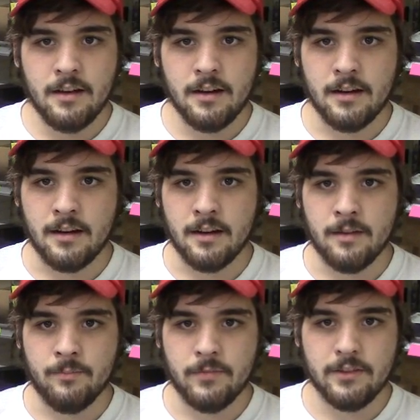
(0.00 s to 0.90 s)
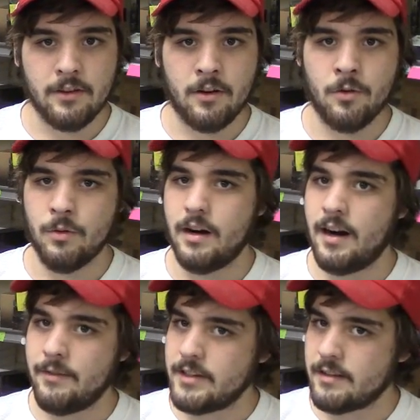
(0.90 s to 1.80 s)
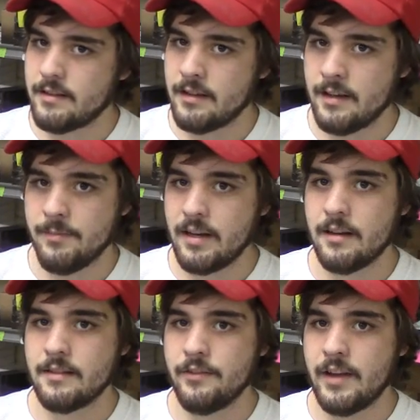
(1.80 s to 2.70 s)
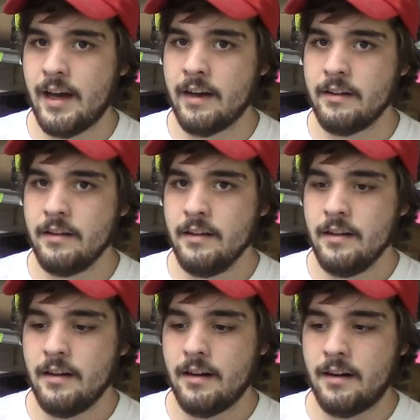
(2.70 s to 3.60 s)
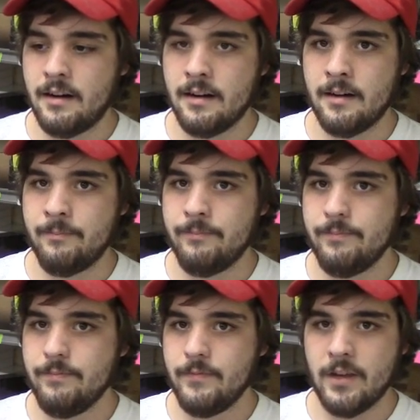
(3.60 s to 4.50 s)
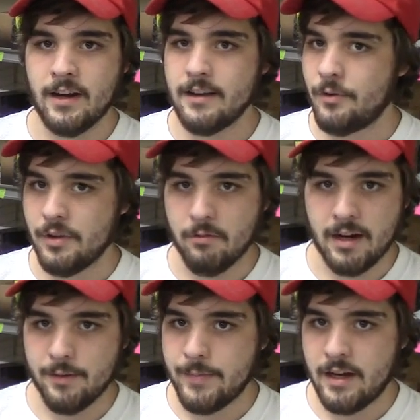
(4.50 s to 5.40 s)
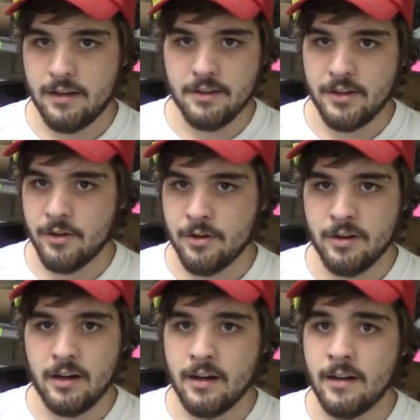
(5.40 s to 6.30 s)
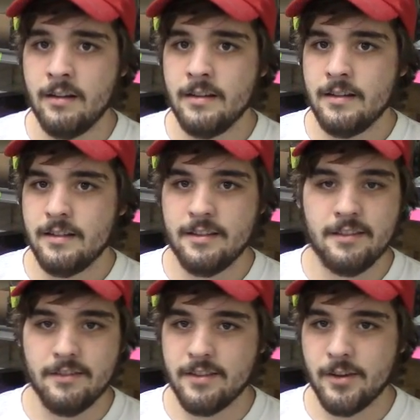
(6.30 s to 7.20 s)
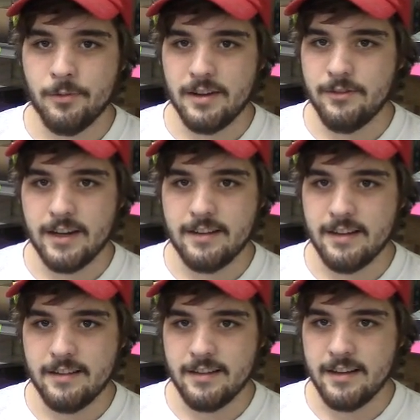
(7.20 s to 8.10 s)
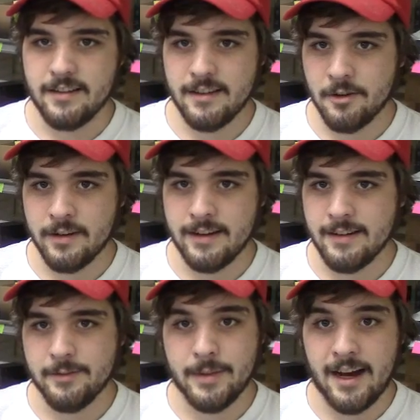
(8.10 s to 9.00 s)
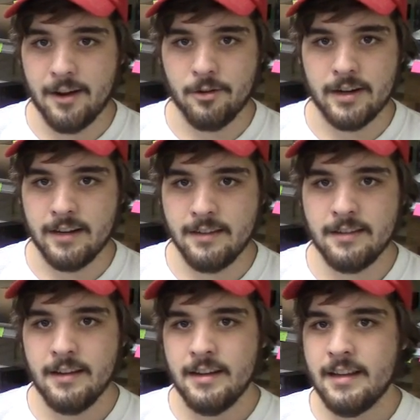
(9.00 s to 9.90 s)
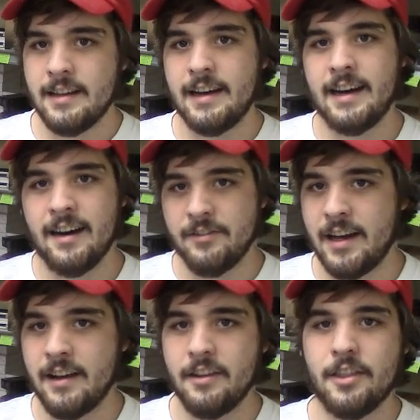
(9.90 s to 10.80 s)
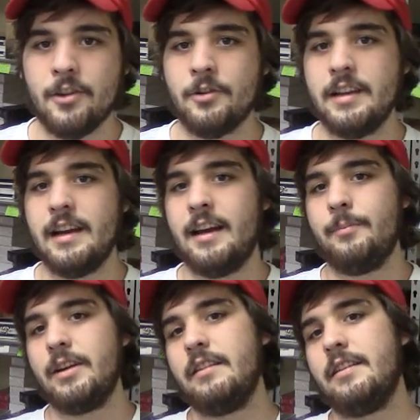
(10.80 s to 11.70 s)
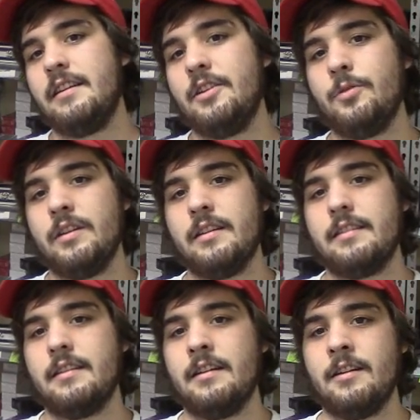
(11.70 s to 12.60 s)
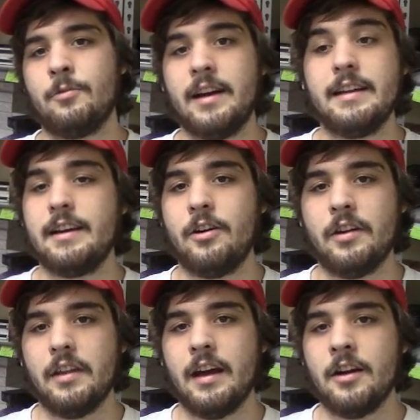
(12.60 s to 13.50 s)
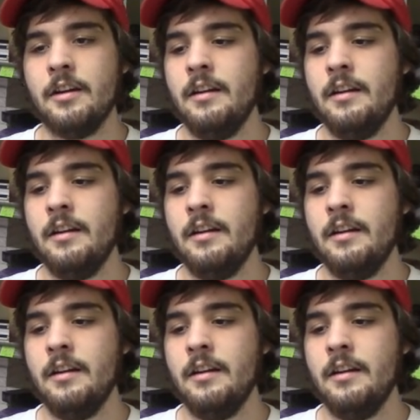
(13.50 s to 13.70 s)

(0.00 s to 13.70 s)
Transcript: So obviously, because of that, I can only recommend your Sony VTC series batteries that have that 30 amp continuous rating on there.